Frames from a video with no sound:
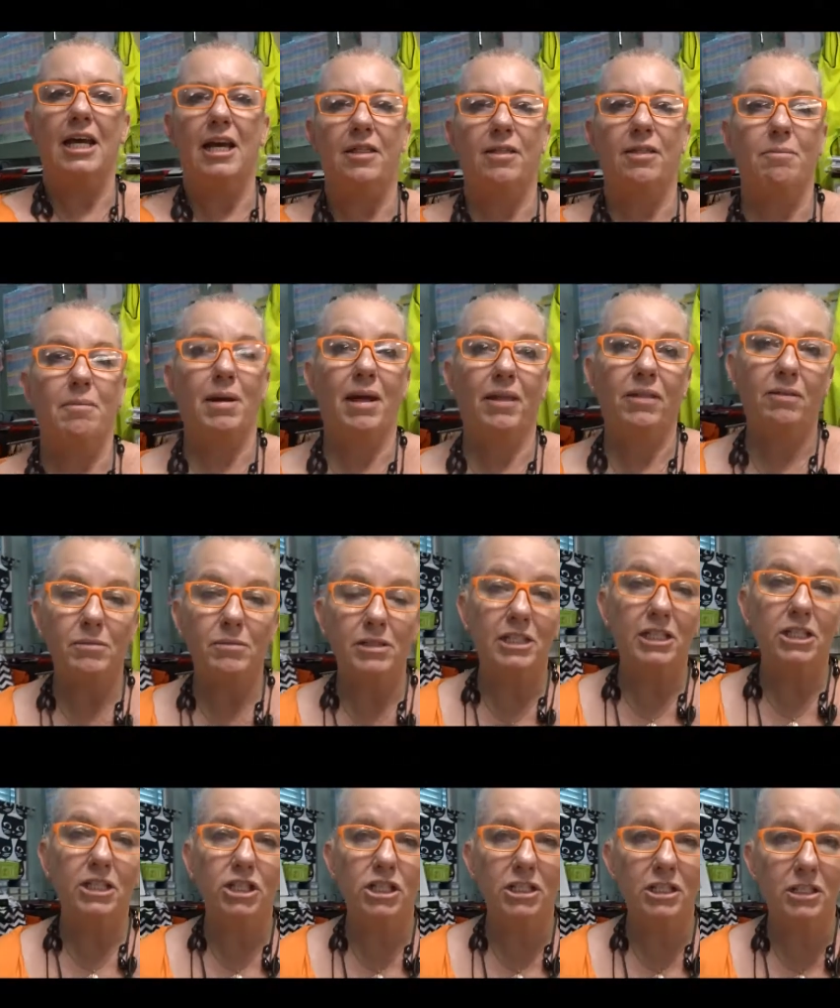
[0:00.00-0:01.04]
the
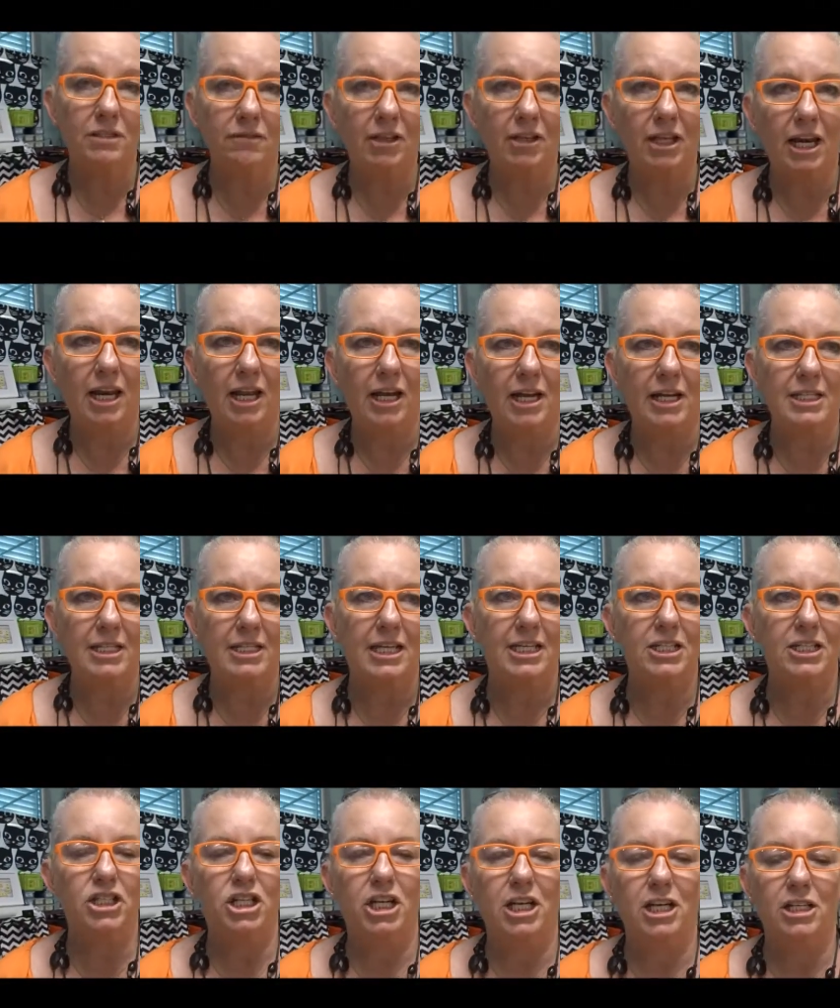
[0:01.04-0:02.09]
mathematicians of the class a
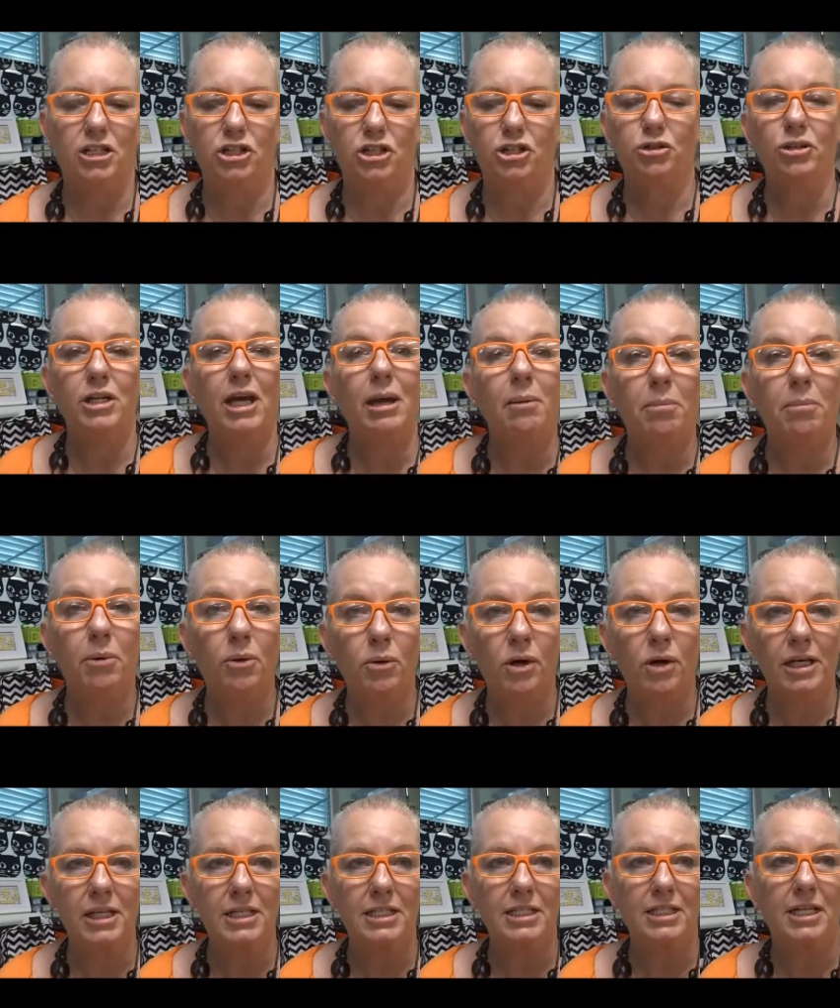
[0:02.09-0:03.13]
chance to get
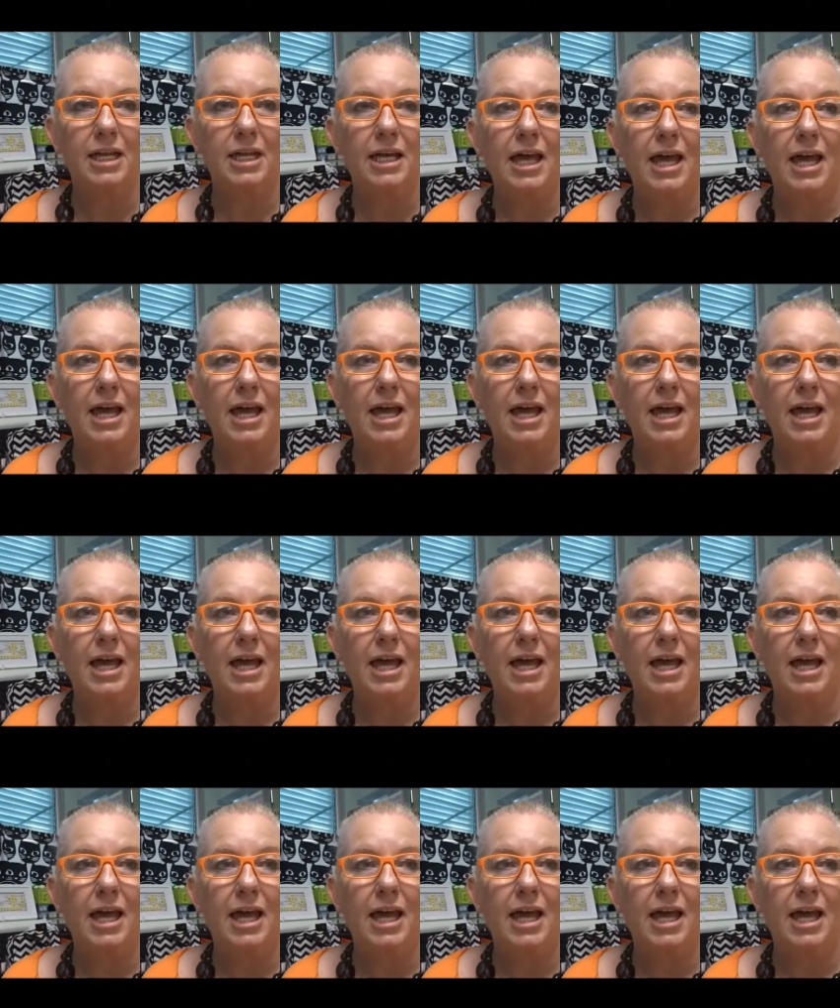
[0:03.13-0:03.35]
points.